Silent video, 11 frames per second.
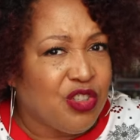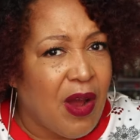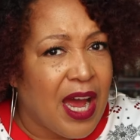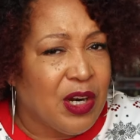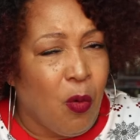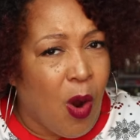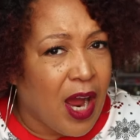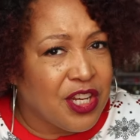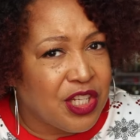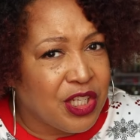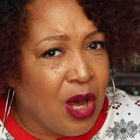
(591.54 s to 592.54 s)
trying a
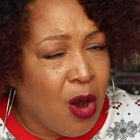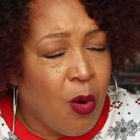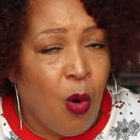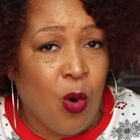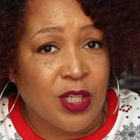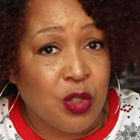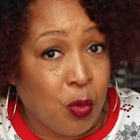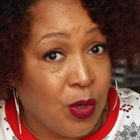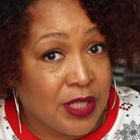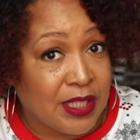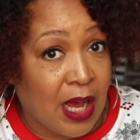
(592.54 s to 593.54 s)
wash and go or a
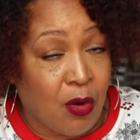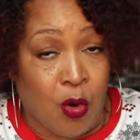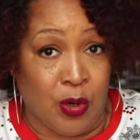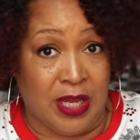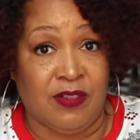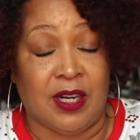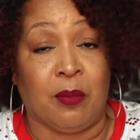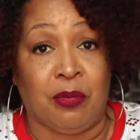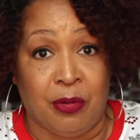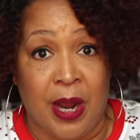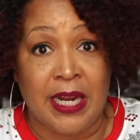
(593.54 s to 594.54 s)
twist out or even a
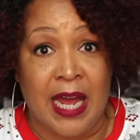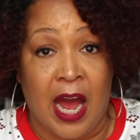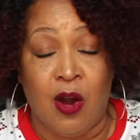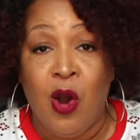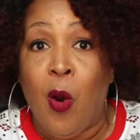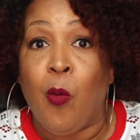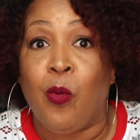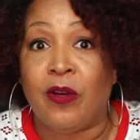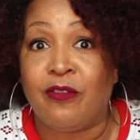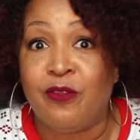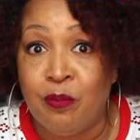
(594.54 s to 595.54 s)
braid out
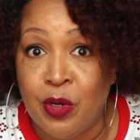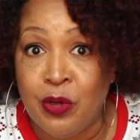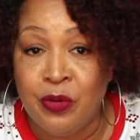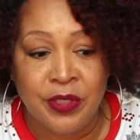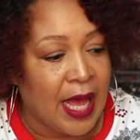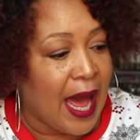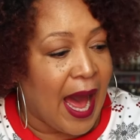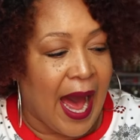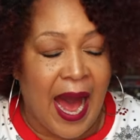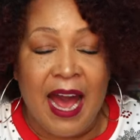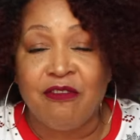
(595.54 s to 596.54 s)
with mousse.
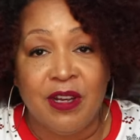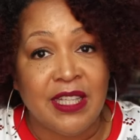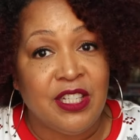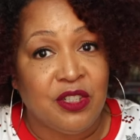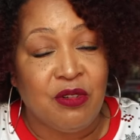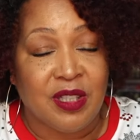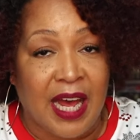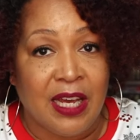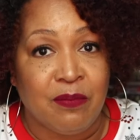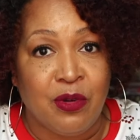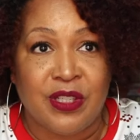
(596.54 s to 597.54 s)
I really do
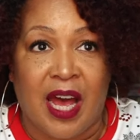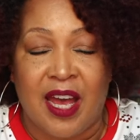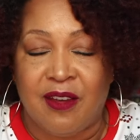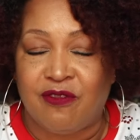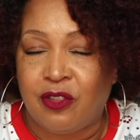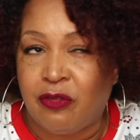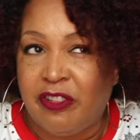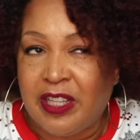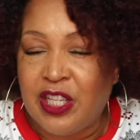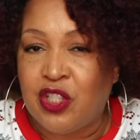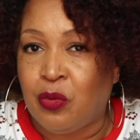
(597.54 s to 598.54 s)
like mousse. I have
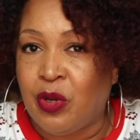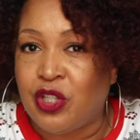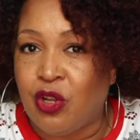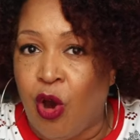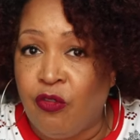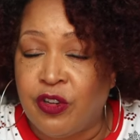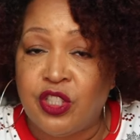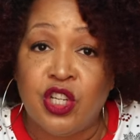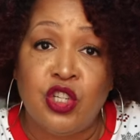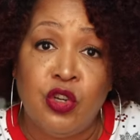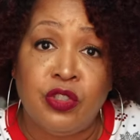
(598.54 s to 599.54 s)
really switched over
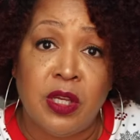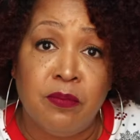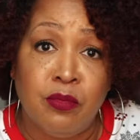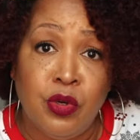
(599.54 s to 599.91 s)
to using